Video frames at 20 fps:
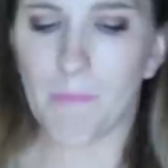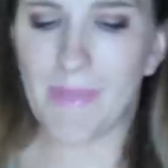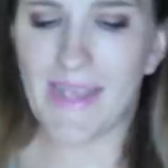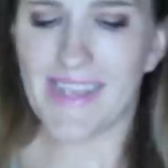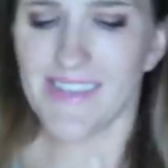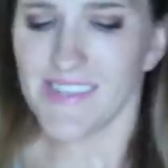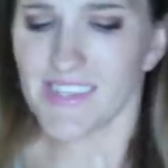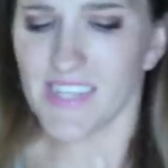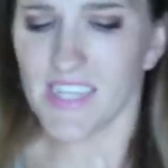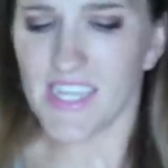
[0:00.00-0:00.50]

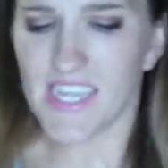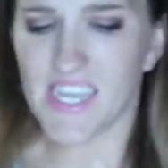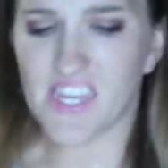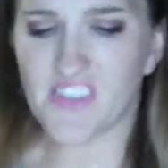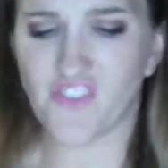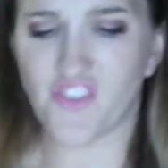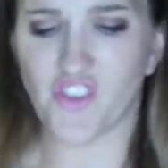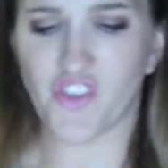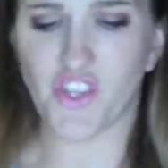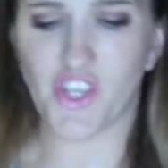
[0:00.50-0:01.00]
Basically,
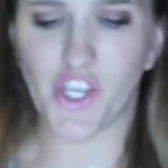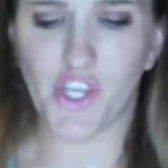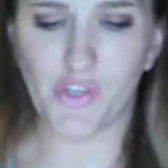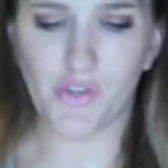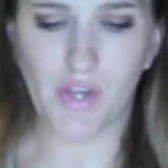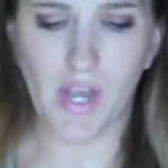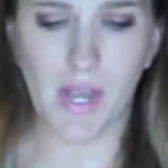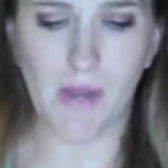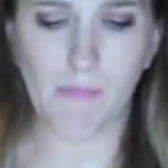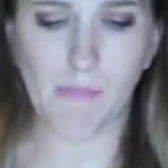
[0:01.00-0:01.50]
it's just
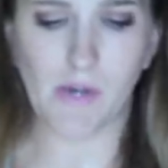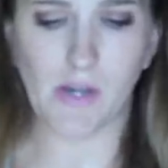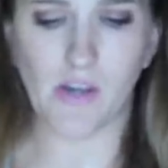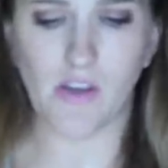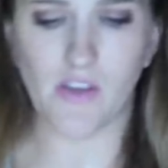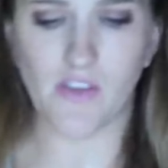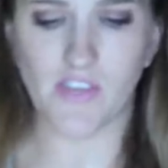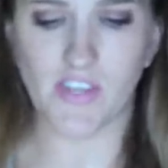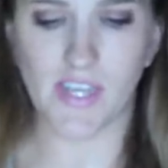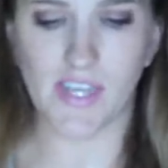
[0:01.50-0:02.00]

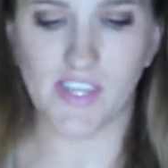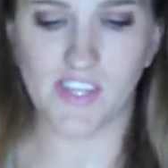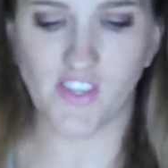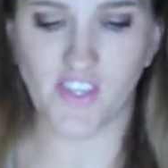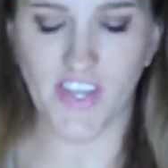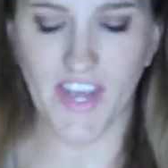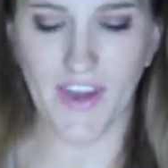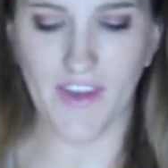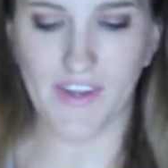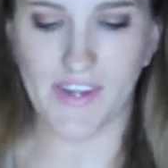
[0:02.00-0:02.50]
cucumbers,
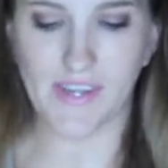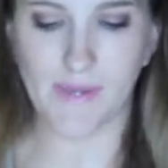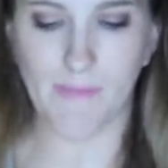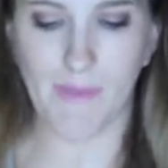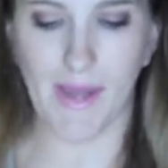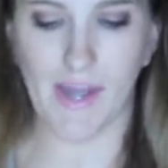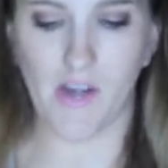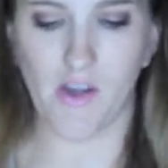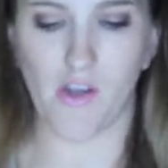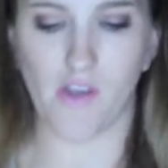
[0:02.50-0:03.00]
cherry
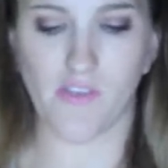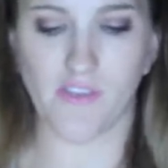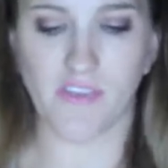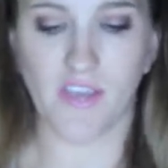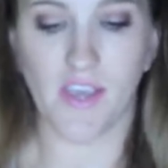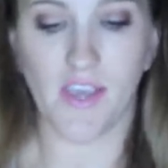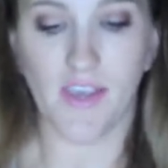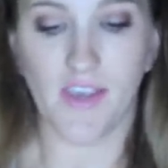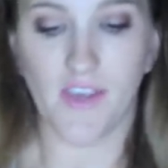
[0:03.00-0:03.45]
tomatoes,